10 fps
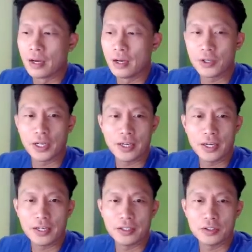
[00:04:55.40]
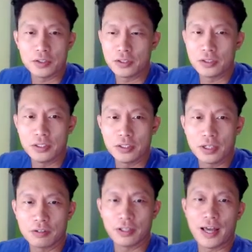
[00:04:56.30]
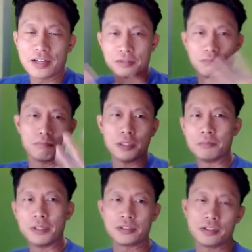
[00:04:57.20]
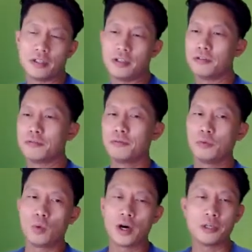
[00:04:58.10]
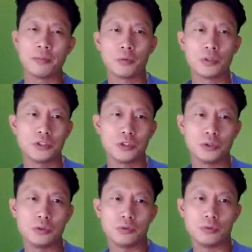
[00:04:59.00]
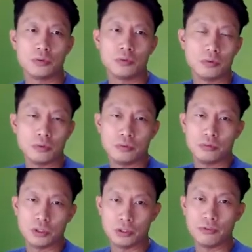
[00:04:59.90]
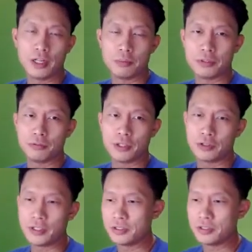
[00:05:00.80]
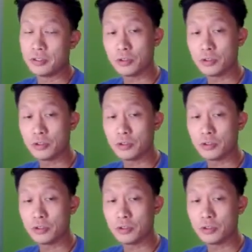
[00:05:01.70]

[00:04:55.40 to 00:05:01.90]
OK, and the kind of last big bits of why you might want to develop in Flutter is it's